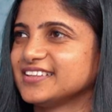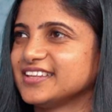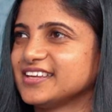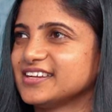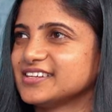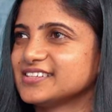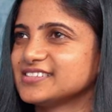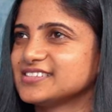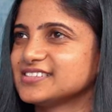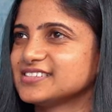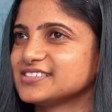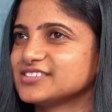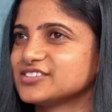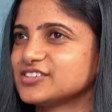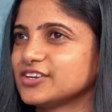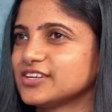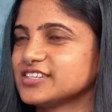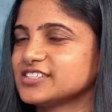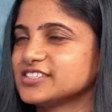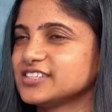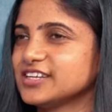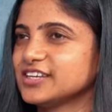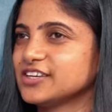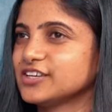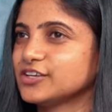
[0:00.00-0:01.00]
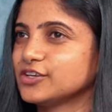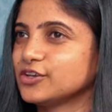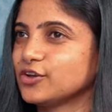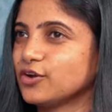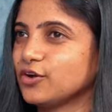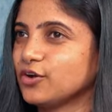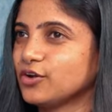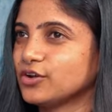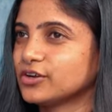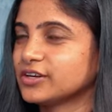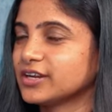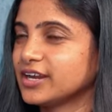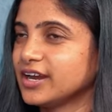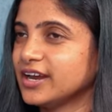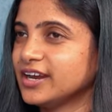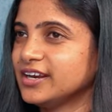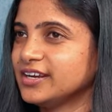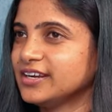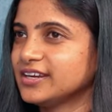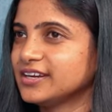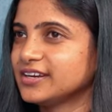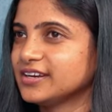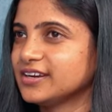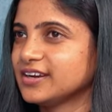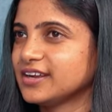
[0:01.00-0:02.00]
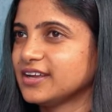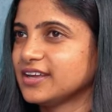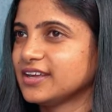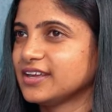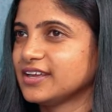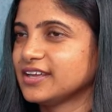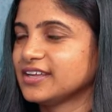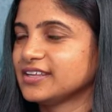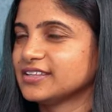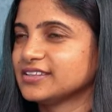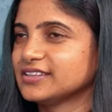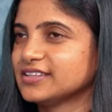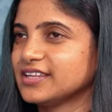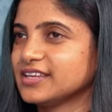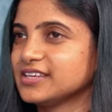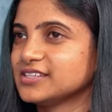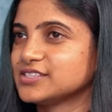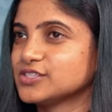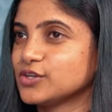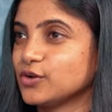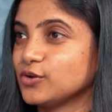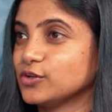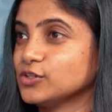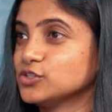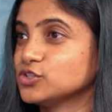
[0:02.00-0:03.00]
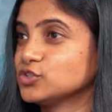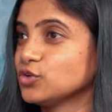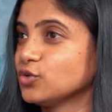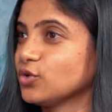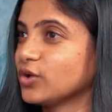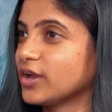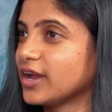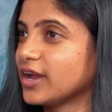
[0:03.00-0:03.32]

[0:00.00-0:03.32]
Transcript: there is trusting your gut there's also